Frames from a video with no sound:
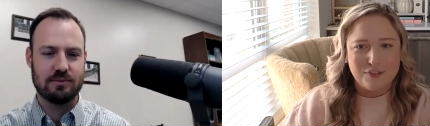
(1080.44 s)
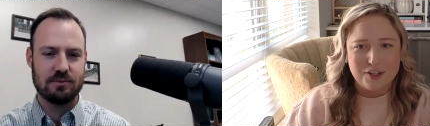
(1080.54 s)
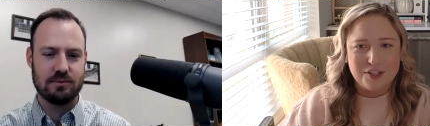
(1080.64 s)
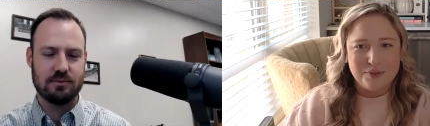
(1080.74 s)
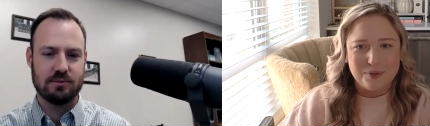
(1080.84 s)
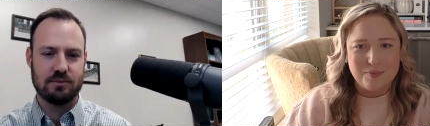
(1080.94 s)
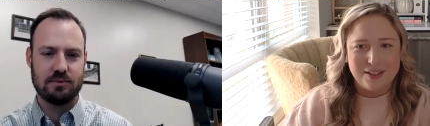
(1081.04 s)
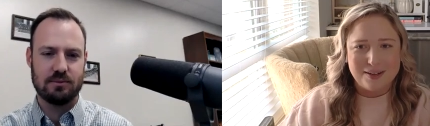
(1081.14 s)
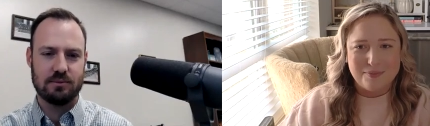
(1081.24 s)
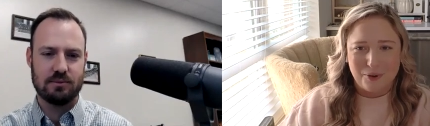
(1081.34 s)
Speaker 1: version would be
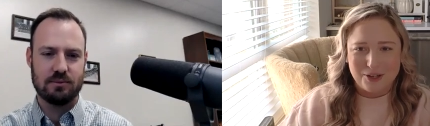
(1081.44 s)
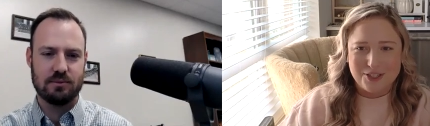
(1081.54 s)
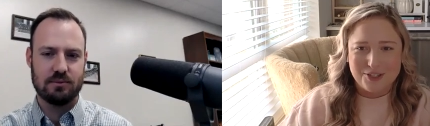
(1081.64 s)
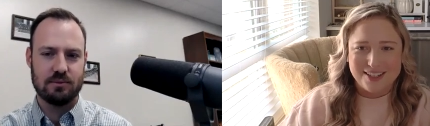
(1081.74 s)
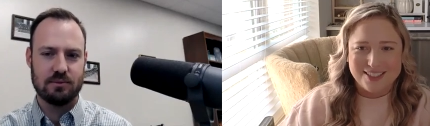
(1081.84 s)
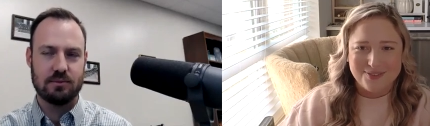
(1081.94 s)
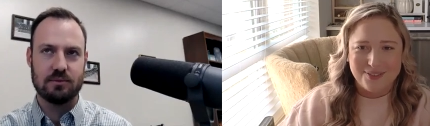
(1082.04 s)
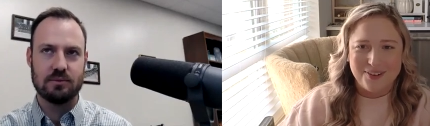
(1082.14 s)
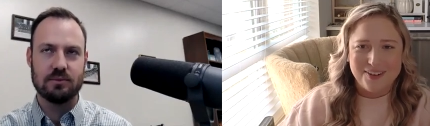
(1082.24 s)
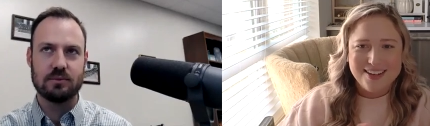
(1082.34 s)
like more
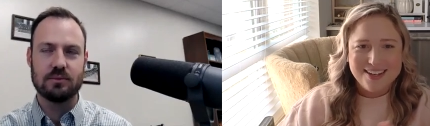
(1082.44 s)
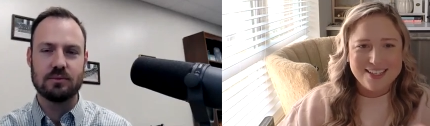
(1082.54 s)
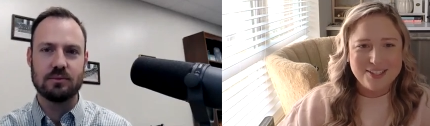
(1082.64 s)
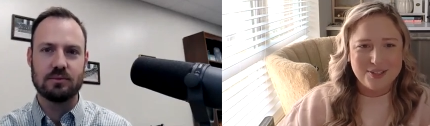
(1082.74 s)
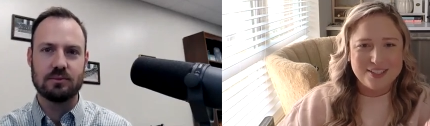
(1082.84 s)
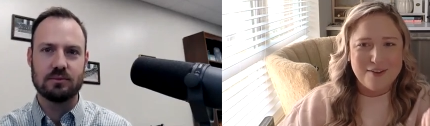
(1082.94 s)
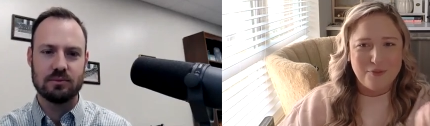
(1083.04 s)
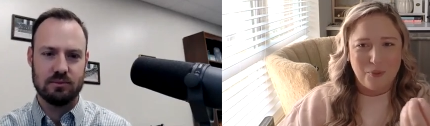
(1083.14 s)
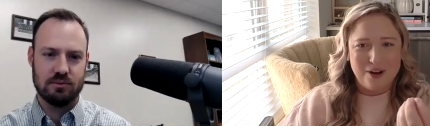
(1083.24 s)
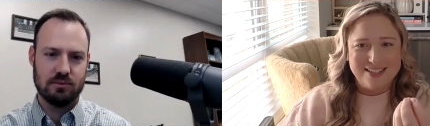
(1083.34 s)
stressful? Because you just have
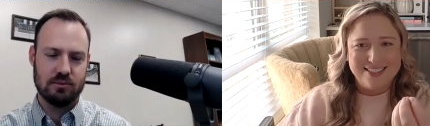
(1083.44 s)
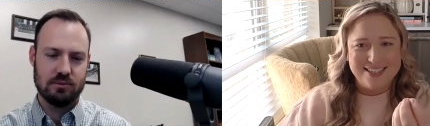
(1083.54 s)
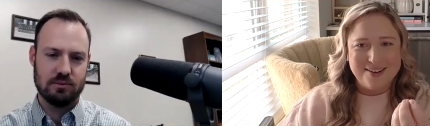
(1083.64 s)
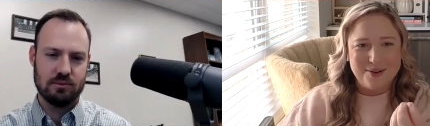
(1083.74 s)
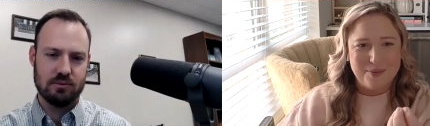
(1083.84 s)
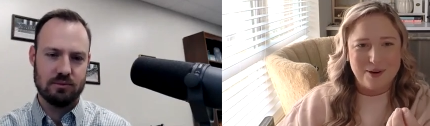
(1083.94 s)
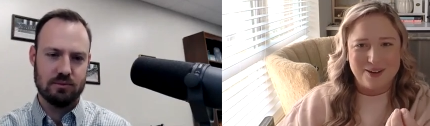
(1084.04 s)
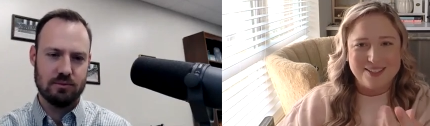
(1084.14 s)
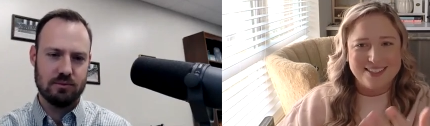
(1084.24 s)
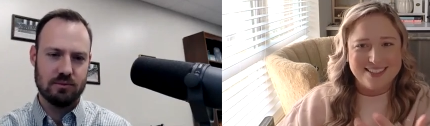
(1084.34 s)
one single
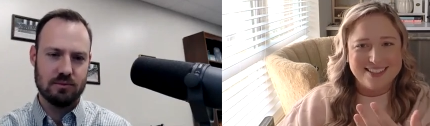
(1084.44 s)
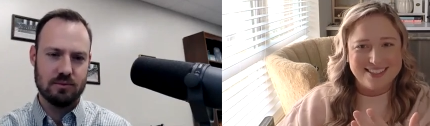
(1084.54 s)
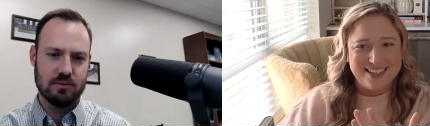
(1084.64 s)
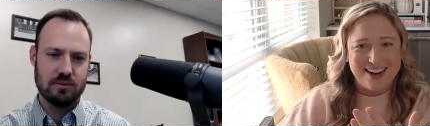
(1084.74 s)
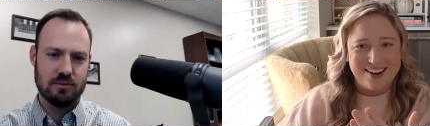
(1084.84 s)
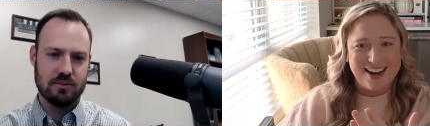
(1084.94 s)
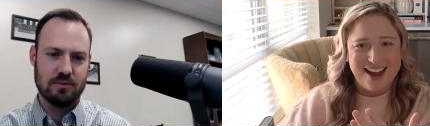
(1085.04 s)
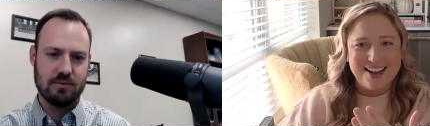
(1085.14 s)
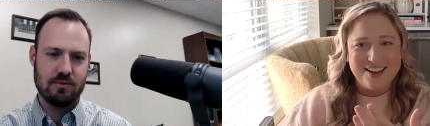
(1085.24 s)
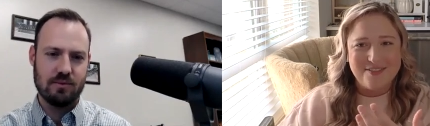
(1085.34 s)
person staring
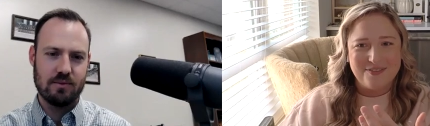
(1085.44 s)
at you